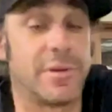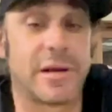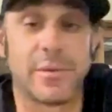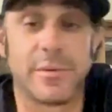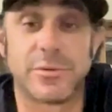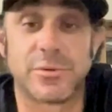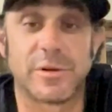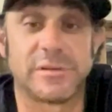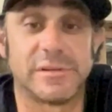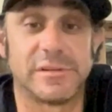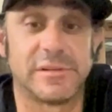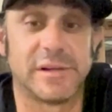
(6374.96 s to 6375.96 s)
that I would
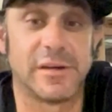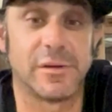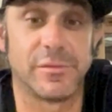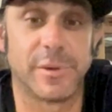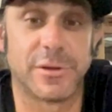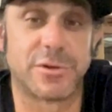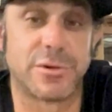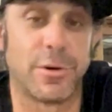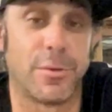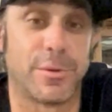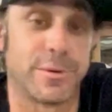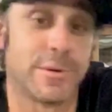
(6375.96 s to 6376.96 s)
trust to stand over my
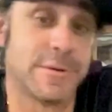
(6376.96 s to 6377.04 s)
shoulder.